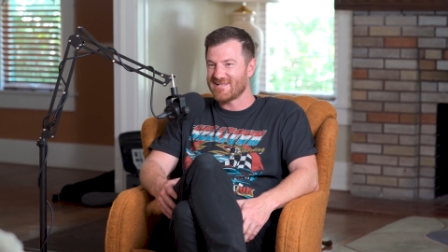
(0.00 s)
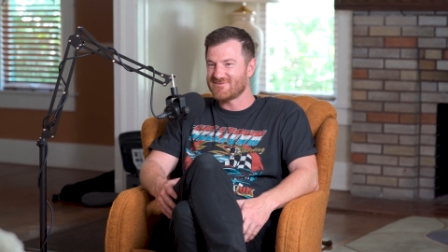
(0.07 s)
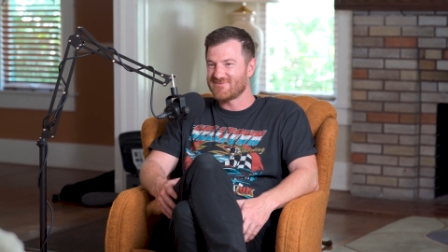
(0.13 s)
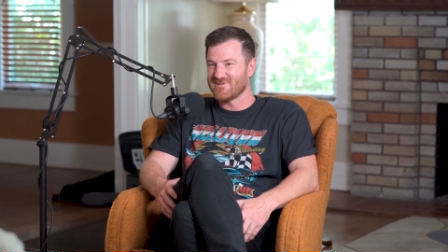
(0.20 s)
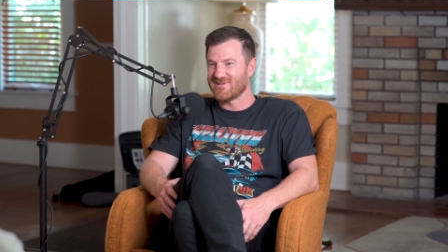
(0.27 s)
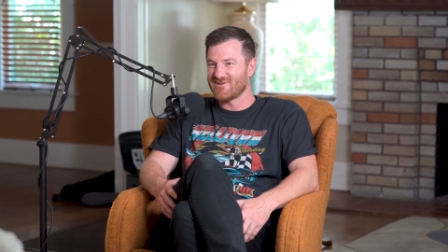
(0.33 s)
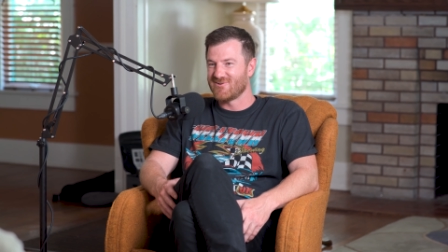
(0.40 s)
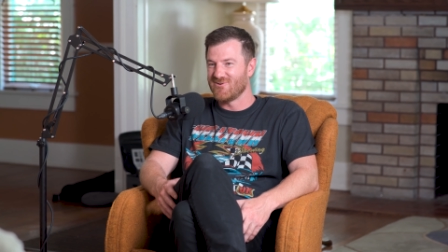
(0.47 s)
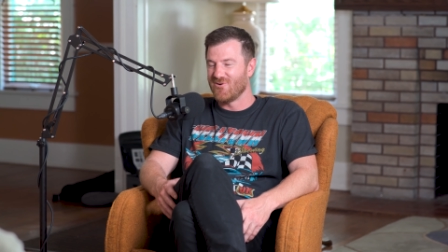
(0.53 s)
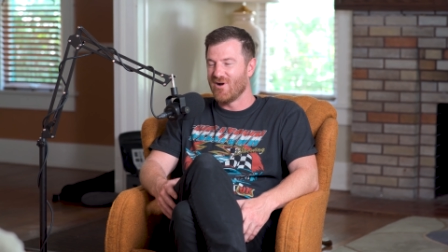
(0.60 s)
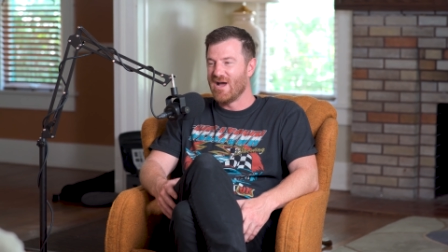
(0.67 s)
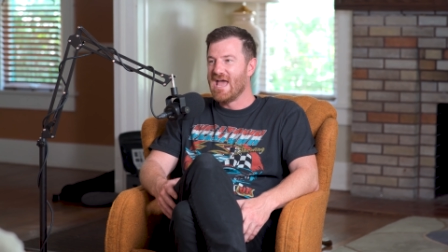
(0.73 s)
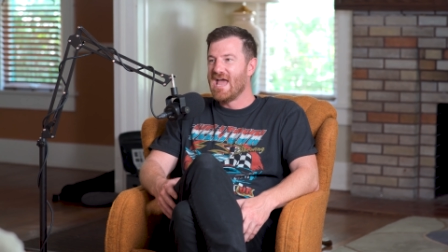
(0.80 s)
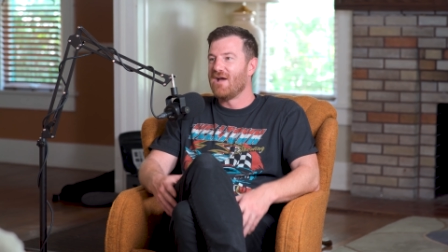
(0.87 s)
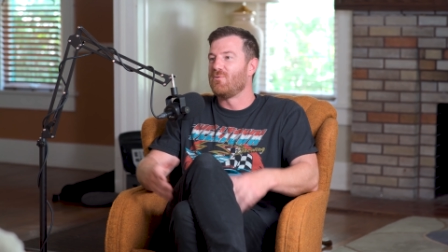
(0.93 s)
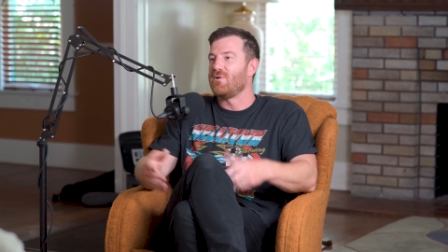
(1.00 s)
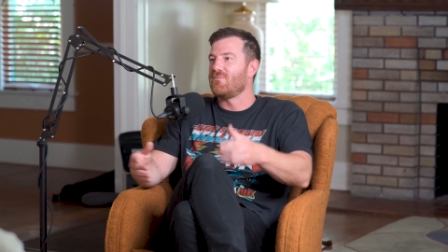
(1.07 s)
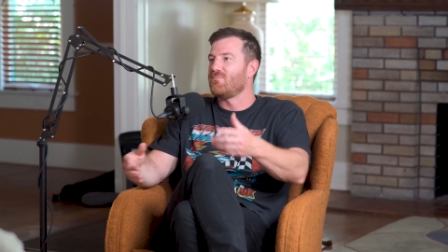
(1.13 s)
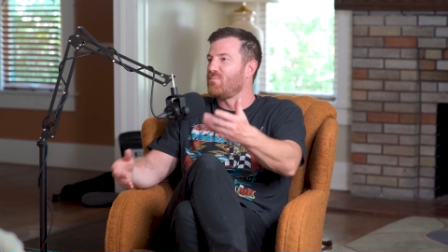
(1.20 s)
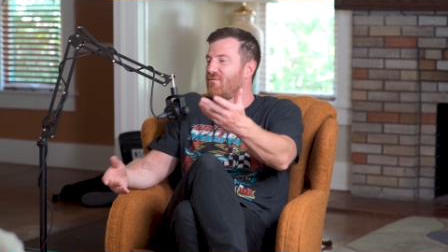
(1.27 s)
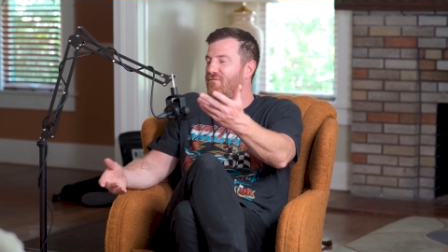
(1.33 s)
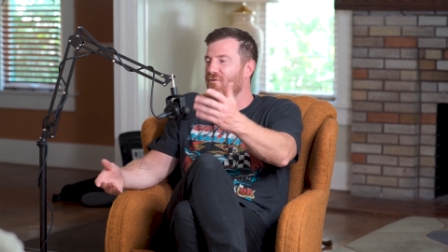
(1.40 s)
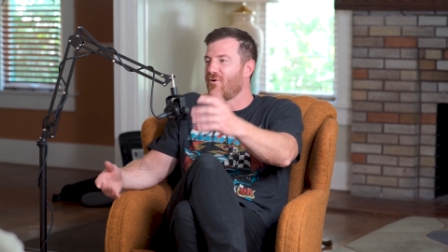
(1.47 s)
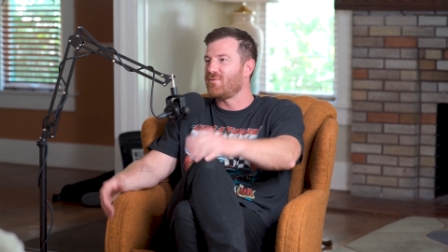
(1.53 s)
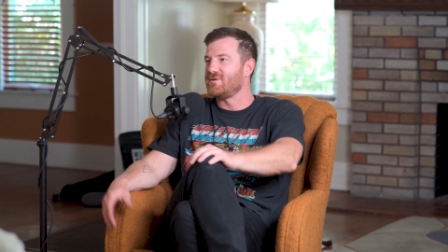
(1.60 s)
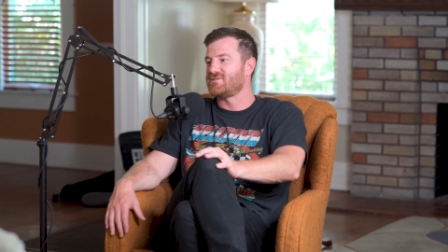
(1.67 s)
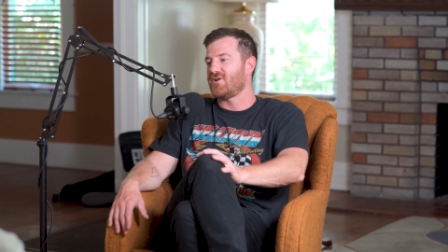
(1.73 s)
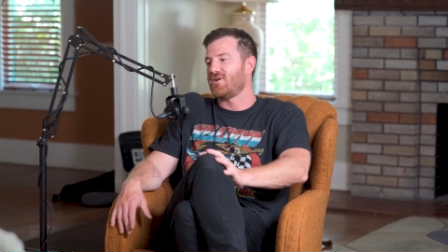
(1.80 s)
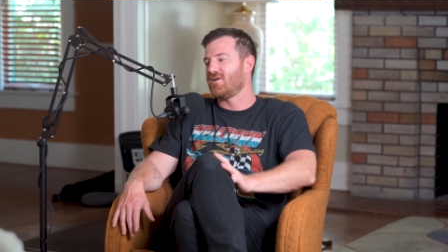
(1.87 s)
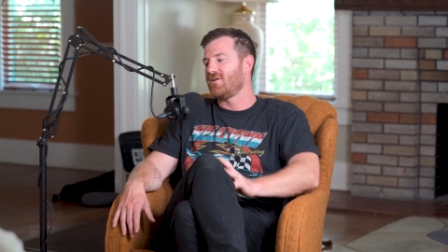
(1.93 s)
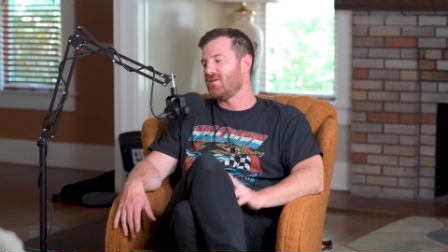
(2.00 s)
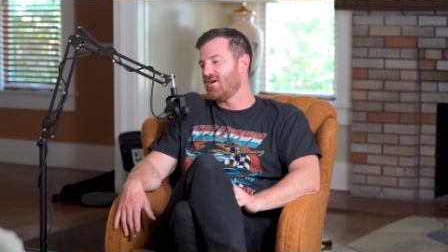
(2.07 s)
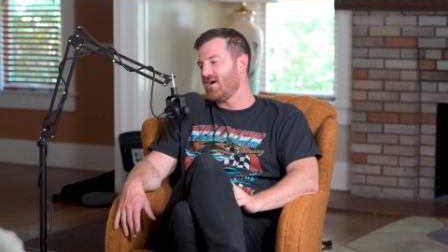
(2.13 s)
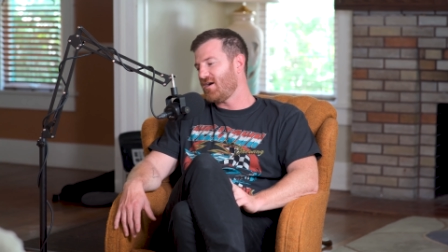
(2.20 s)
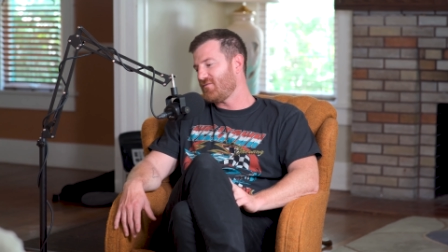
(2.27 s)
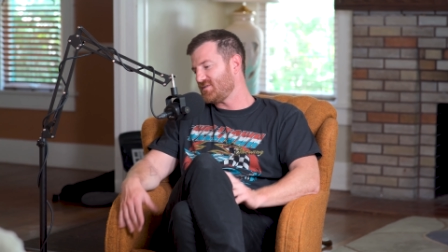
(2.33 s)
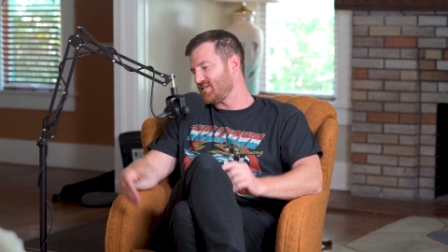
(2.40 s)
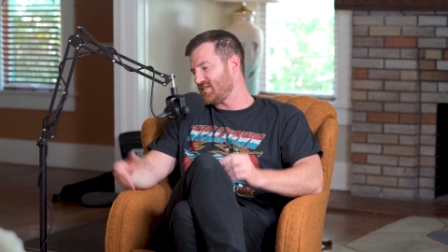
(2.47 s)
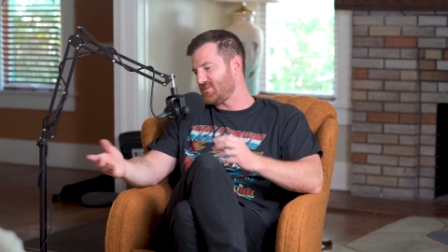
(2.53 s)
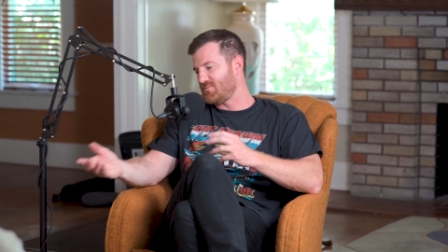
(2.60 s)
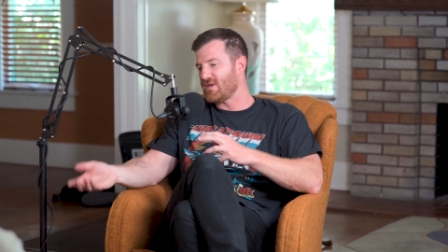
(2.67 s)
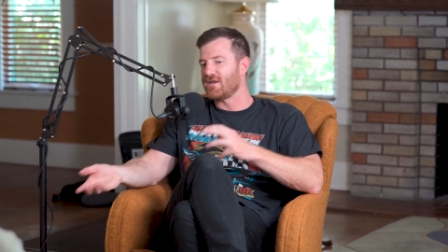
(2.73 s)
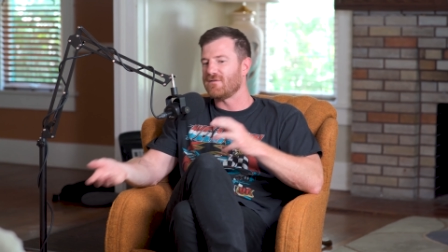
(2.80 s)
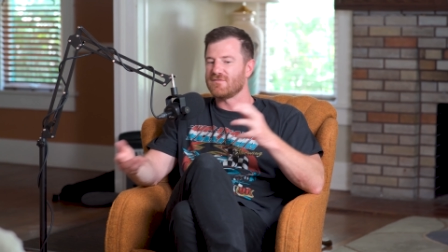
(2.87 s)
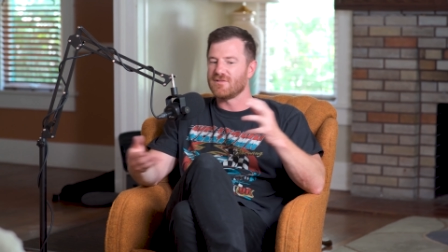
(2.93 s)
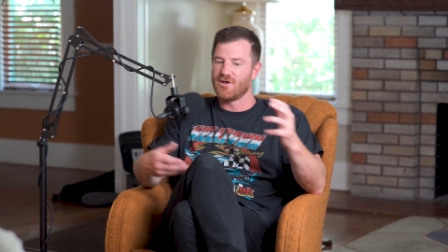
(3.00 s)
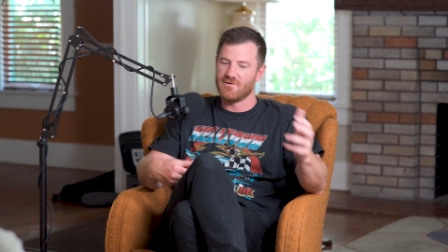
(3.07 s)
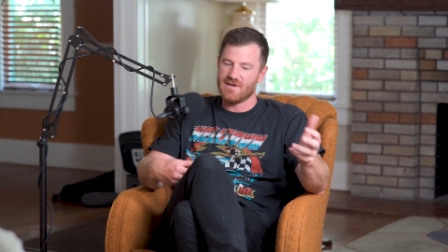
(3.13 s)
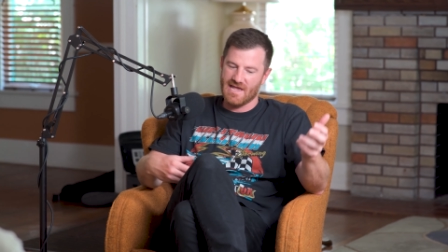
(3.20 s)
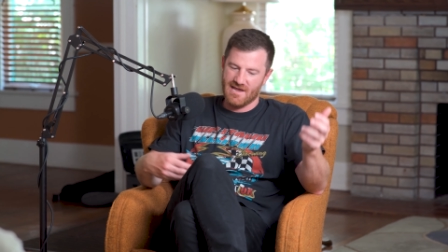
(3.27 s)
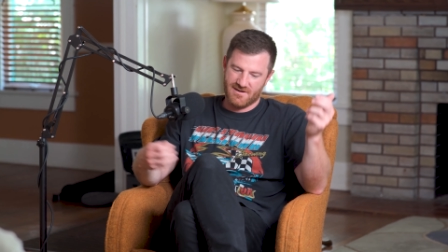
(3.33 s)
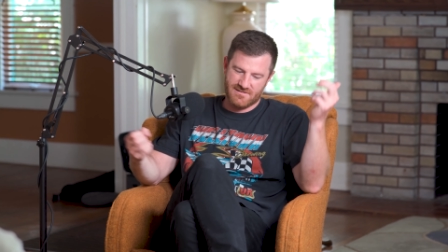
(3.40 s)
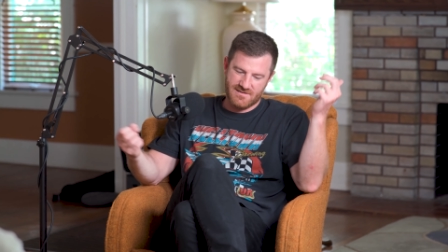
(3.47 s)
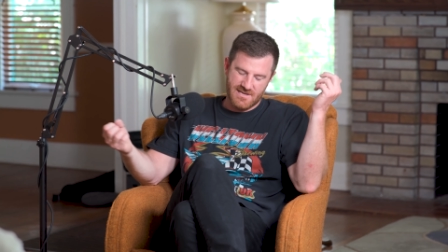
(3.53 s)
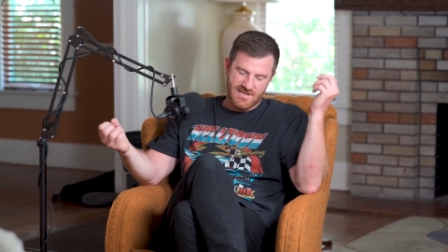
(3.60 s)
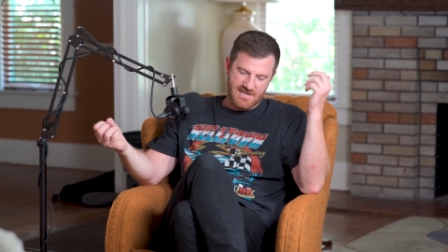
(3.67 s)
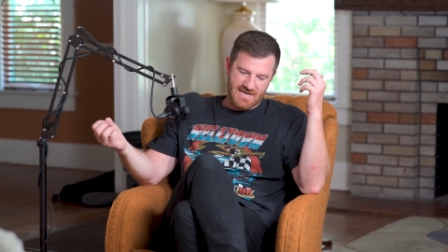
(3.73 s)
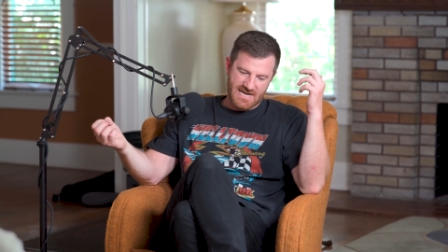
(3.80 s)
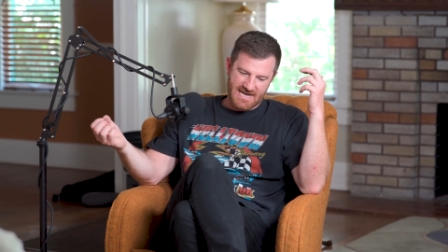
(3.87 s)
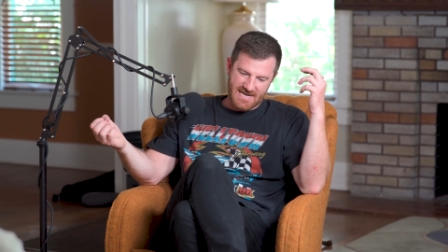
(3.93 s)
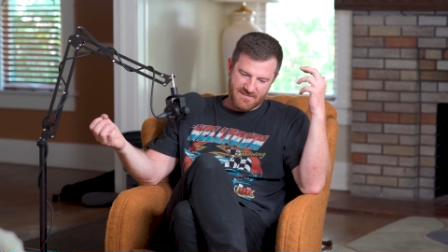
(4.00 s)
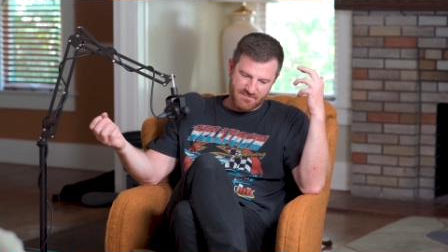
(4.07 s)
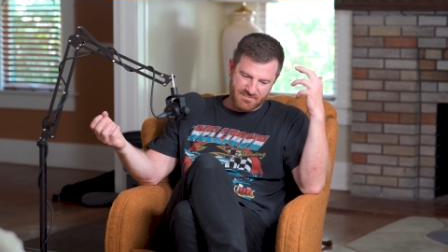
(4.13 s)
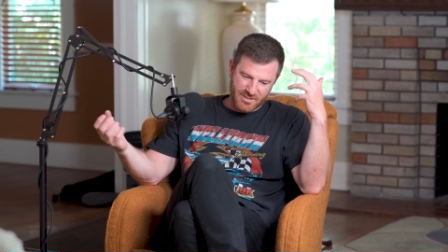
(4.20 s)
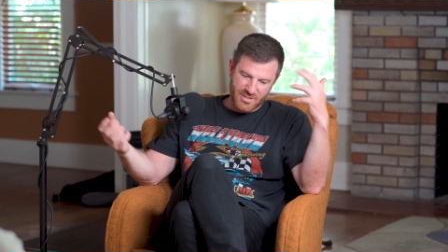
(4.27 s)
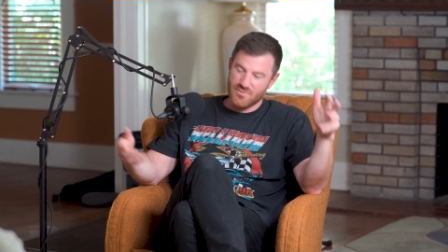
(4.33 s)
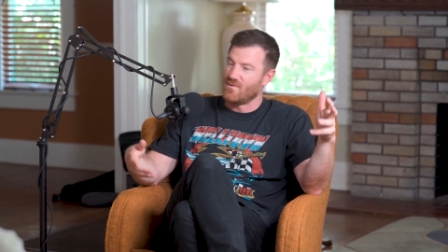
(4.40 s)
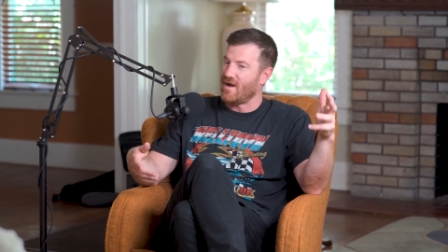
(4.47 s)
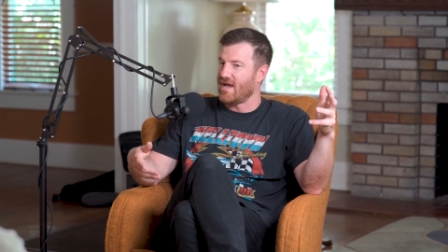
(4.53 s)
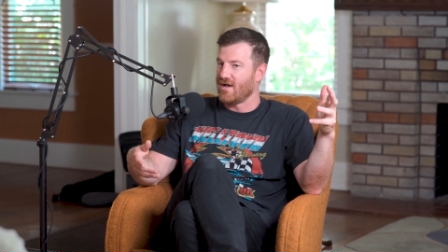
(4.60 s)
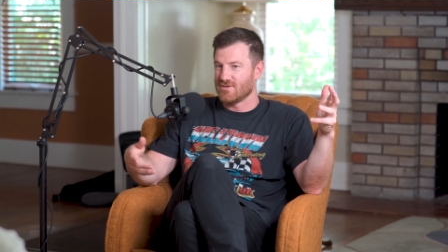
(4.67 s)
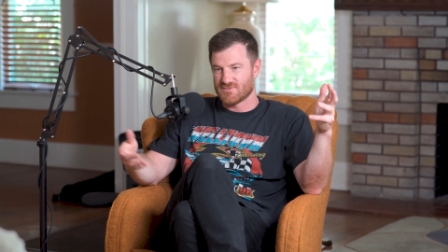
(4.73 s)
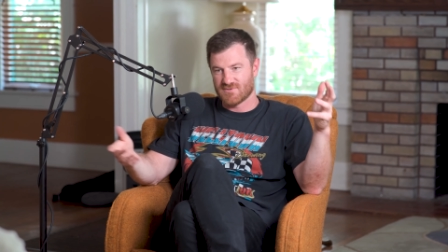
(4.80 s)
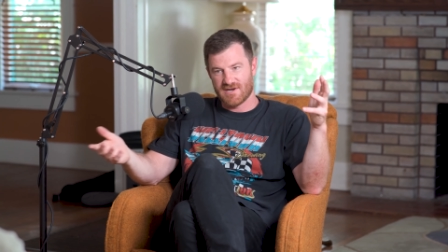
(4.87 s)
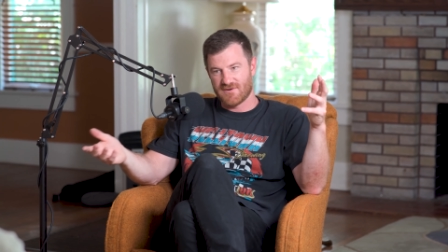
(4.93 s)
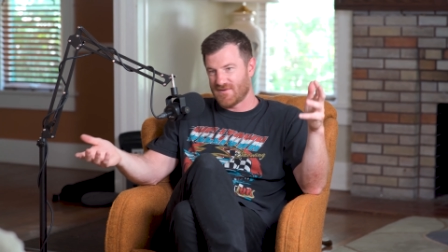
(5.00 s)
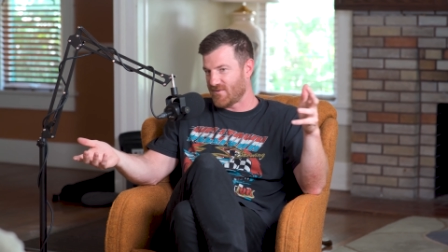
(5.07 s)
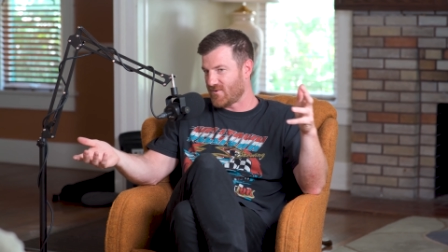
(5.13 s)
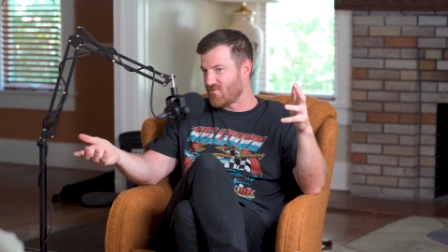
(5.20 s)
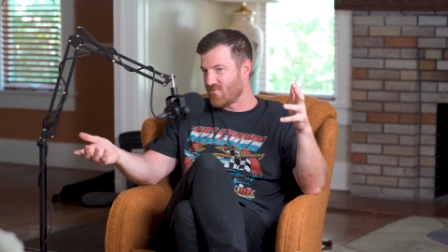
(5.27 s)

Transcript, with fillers: that's really cool. Yeah. We, before we started, obviously speaking of Lowdown. Uh, Blue Whale's right around the